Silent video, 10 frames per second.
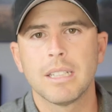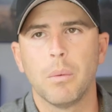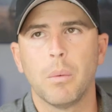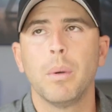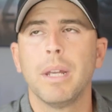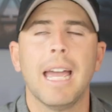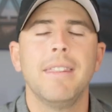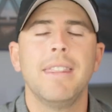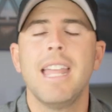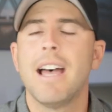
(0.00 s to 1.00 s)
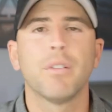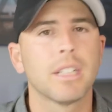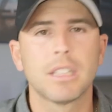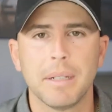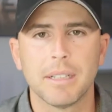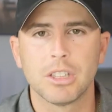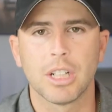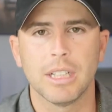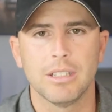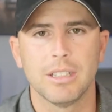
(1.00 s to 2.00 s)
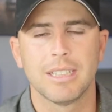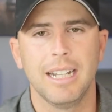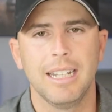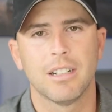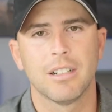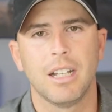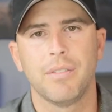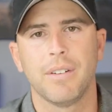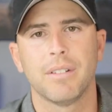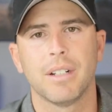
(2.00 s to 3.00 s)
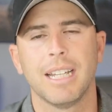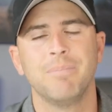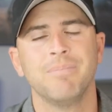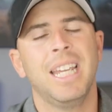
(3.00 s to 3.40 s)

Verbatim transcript: will we never experience stress or anxiety in our life ever again?